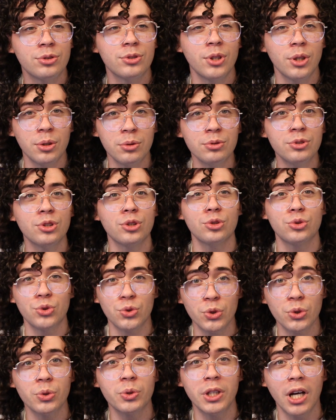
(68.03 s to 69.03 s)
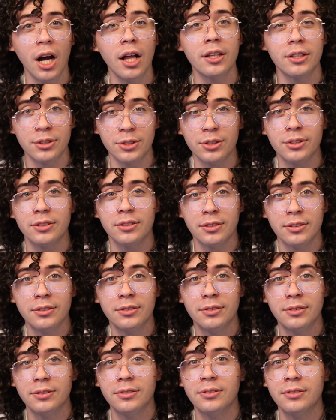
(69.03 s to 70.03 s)
shown your true colors
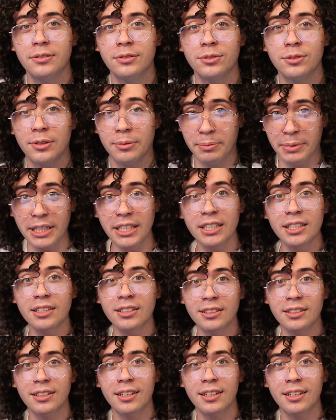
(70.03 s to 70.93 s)
to me